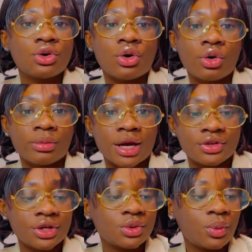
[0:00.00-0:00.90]
home
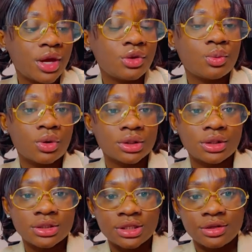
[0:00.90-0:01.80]
address where you want
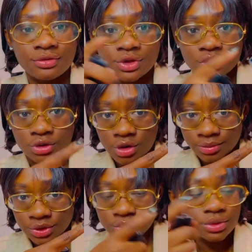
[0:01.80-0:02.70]
the delivery to come
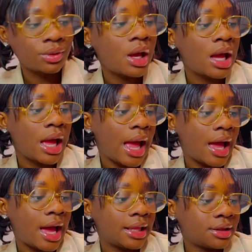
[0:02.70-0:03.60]
to,
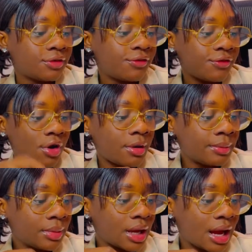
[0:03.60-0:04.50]
and the
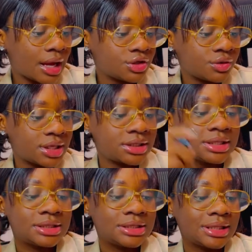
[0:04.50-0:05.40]
from address
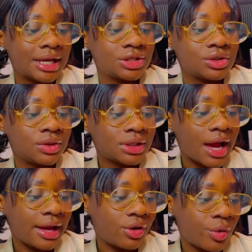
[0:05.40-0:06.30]
is the Nigerian
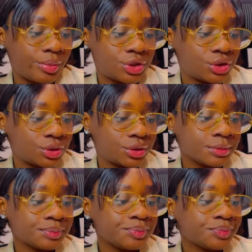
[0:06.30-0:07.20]
High Commission,
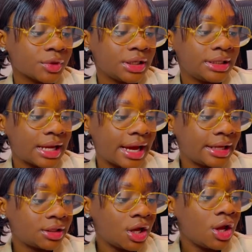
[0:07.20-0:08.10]

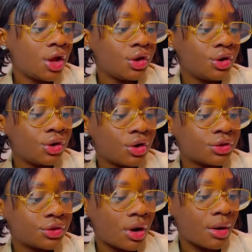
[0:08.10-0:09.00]
9
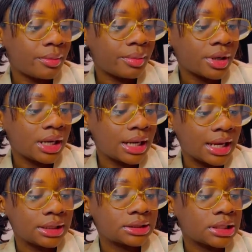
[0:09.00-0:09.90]

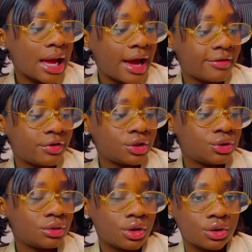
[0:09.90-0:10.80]
Northumberland
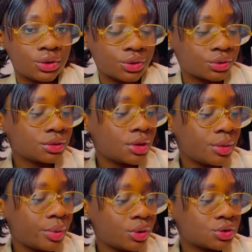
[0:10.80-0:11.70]
Avenue, London,
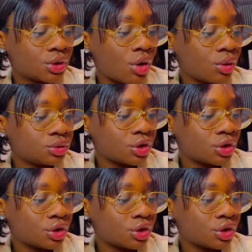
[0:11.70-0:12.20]
postcode